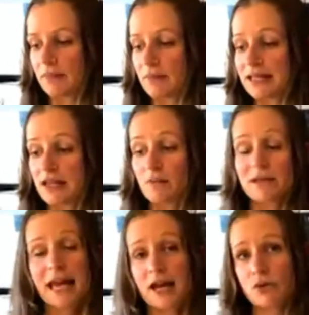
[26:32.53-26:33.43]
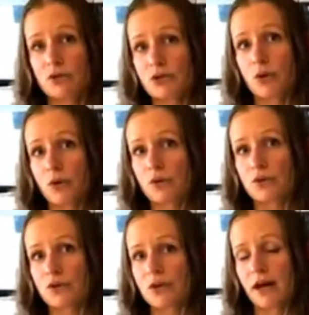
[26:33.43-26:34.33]
Instead of potatoes, you'll
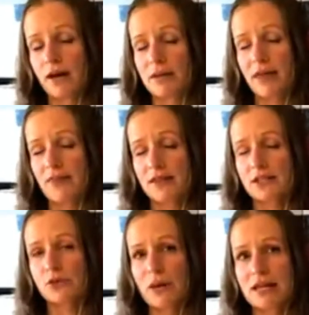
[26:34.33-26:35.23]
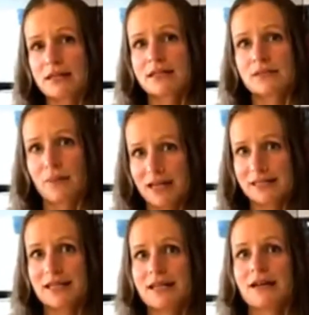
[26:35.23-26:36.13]
get the sweet and
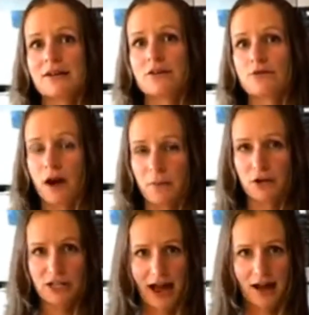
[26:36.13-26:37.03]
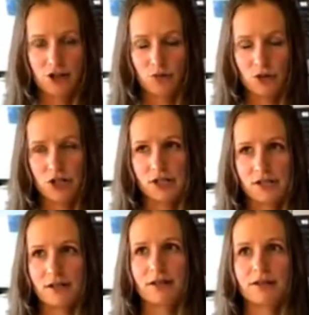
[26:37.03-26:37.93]
spicy farmer's hash, which is
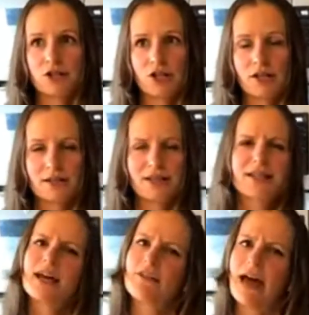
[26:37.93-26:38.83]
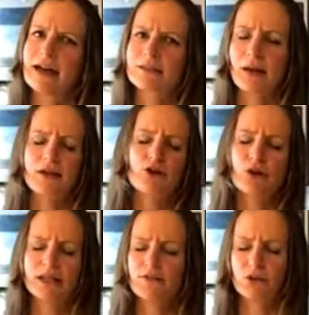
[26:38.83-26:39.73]
delicious. It does have eggs, but you
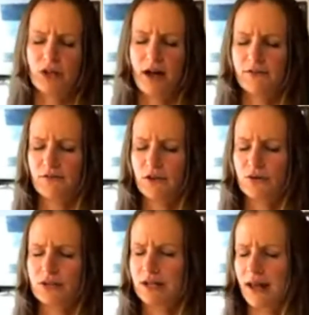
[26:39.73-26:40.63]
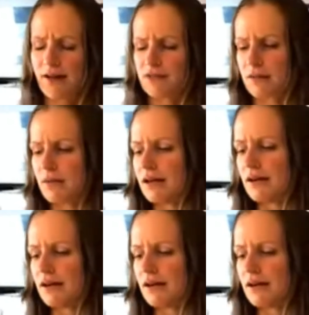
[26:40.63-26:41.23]
could leave those off if you didn't have them.